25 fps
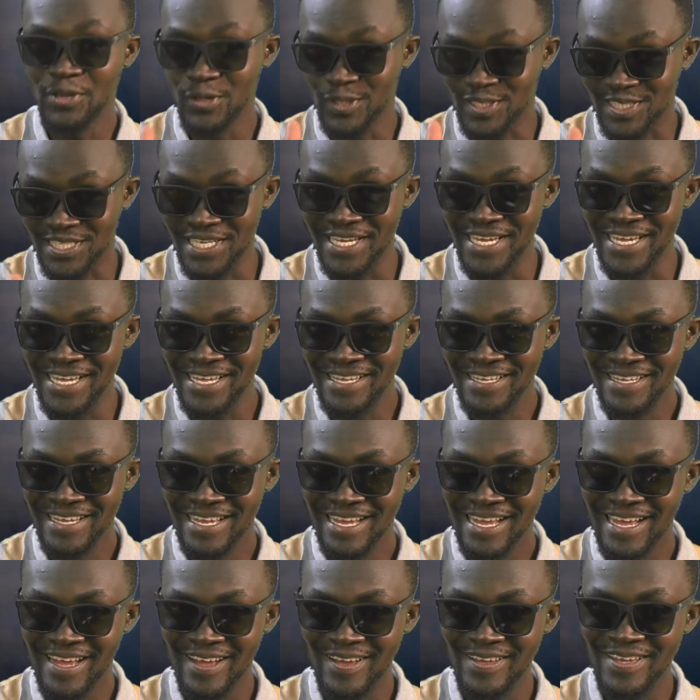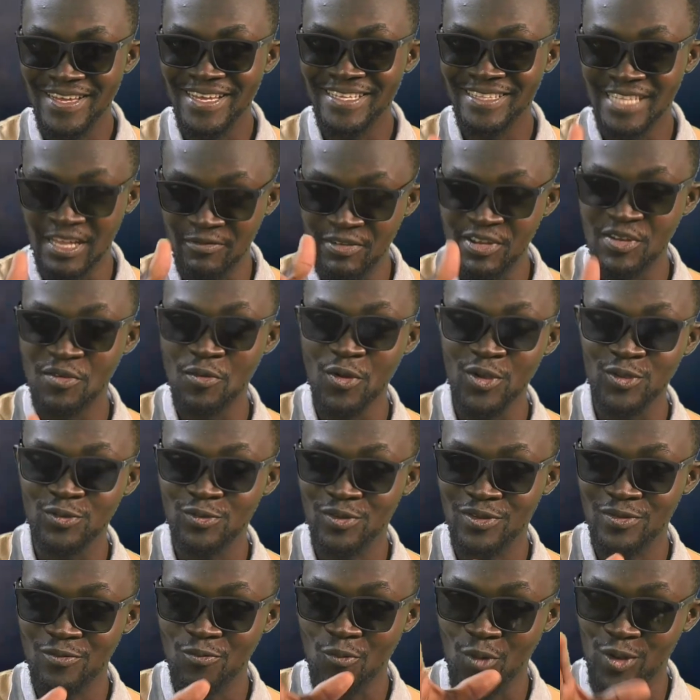You see, David
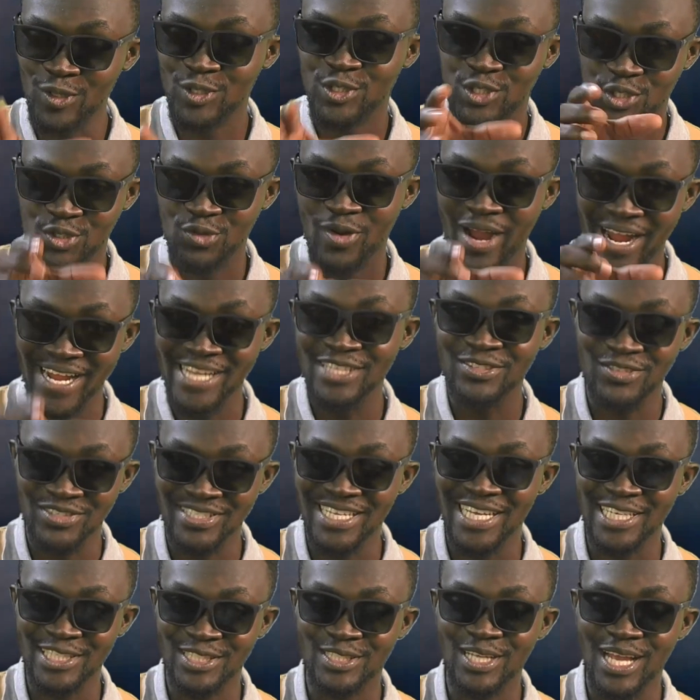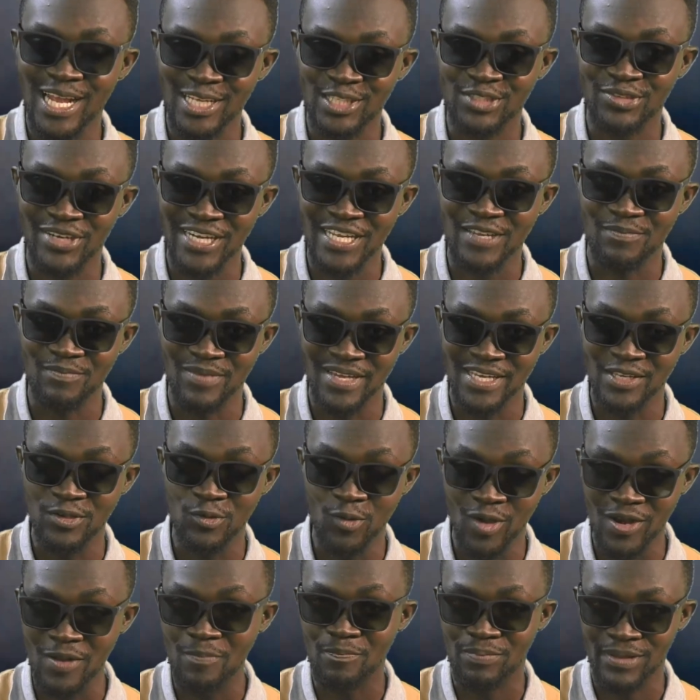Wood was trying to just trick me.
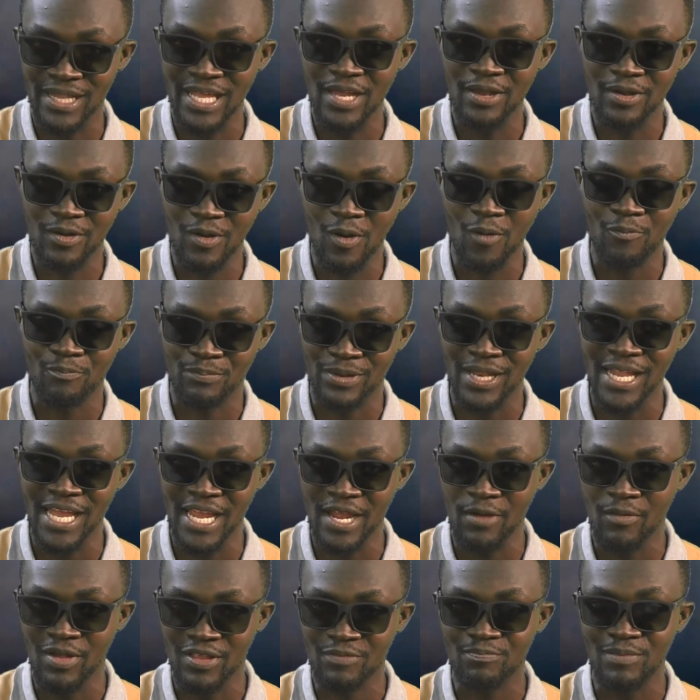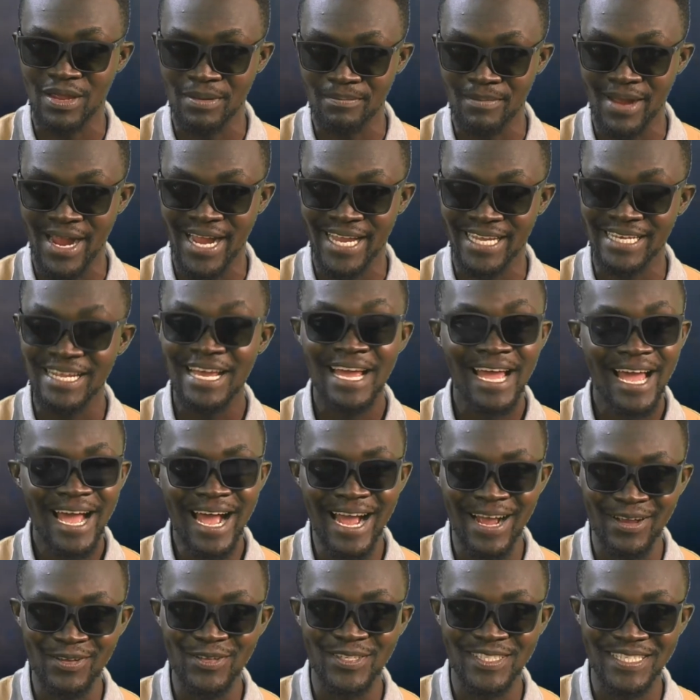You want to play with my mind.
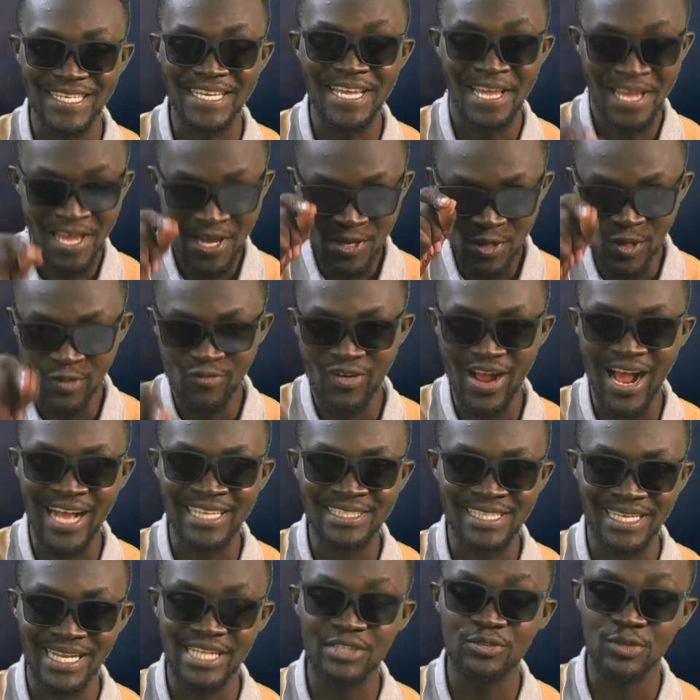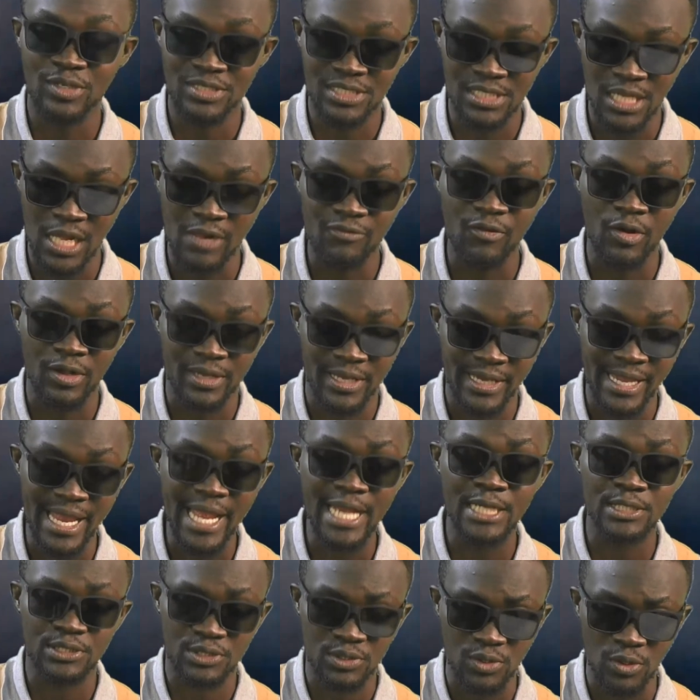You see, you've answered it yourself. Okay,
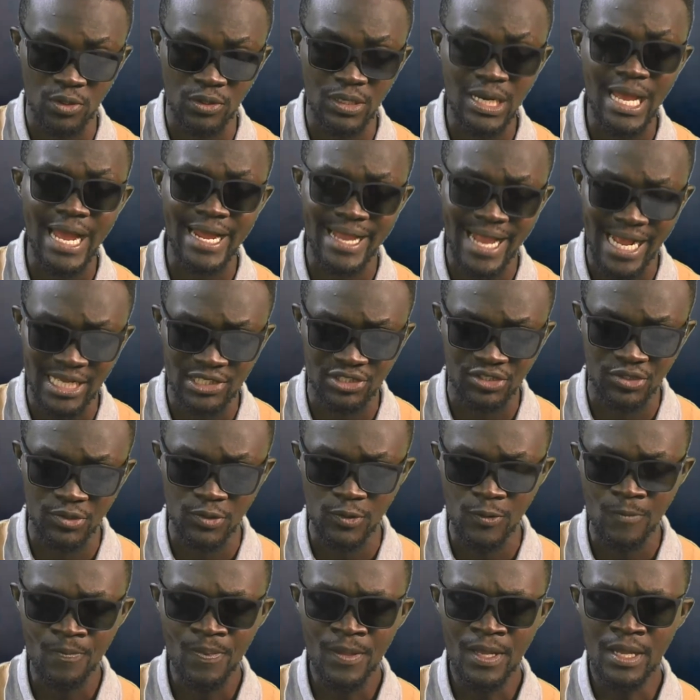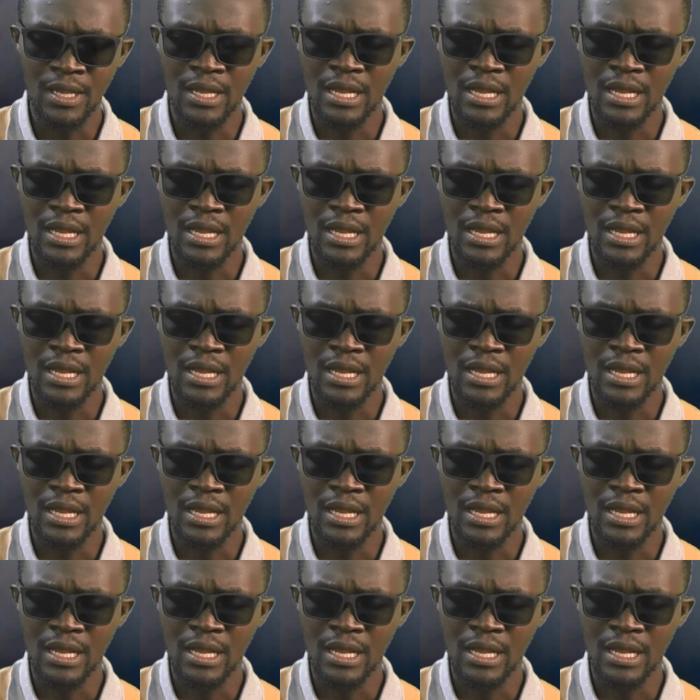a stone. I got you.